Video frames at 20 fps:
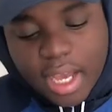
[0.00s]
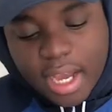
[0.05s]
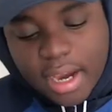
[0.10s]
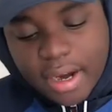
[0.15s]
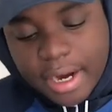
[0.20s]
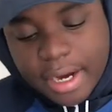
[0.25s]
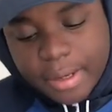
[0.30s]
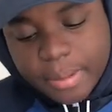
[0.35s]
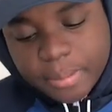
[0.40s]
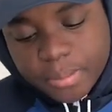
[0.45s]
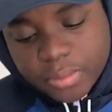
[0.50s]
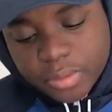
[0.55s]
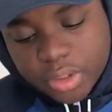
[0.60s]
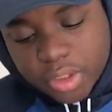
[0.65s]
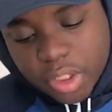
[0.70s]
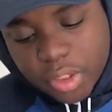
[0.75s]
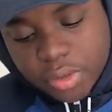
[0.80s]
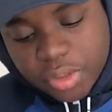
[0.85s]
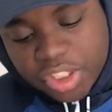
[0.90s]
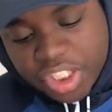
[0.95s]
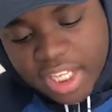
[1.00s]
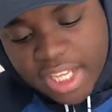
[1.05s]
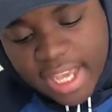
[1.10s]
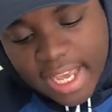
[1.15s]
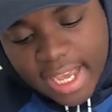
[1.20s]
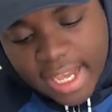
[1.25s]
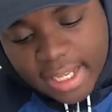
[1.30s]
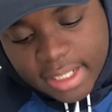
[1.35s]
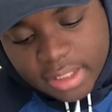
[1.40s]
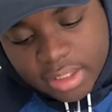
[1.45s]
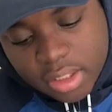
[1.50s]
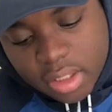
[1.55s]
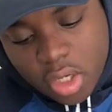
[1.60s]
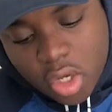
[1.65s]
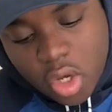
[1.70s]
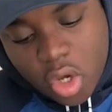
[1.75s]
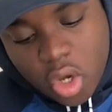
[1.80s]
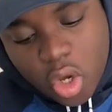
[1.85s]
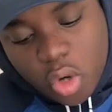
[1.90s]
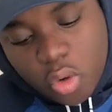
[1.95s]
Alright, so G asked,
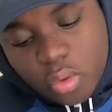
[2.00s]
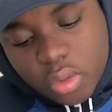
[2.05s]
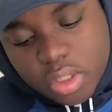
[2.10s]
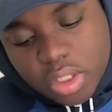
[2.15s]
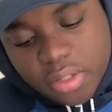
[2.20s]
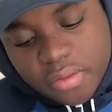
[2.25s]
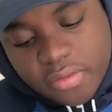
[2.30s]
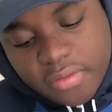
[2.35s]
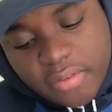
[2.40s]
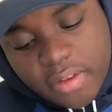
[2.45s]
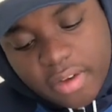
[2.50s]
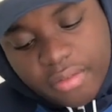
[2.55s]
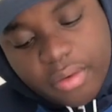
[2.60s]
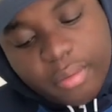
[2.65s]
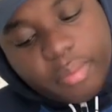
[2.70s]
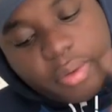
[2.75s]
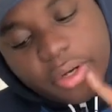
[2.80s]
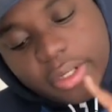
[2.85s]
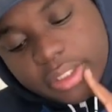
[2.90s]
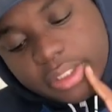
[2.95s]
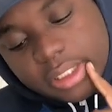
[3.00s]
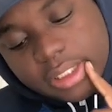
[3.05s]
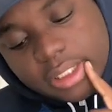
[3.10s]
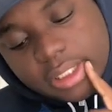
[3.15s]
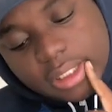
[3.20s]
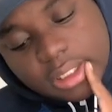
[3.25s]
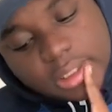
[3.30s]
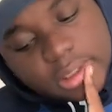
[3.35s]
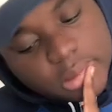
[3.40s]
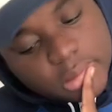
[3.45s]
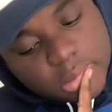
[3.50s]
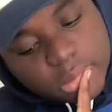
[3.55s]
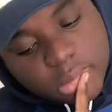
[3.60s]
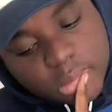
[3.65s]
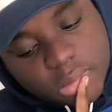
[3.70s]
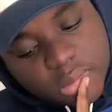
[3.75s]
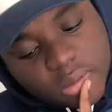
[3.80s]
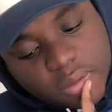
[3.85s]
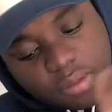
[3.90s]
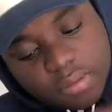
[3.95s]
who was your favorite person
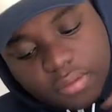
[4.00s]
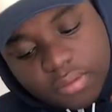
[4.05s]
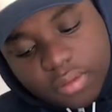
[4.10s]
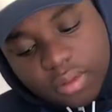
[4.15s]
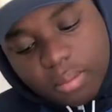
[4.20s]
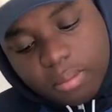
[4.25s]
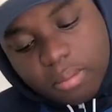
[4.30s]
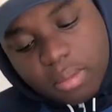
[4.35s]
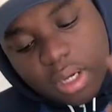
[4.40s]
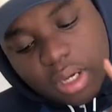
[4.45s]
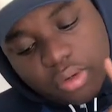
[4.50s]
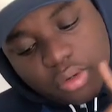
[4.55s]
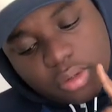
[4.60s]
from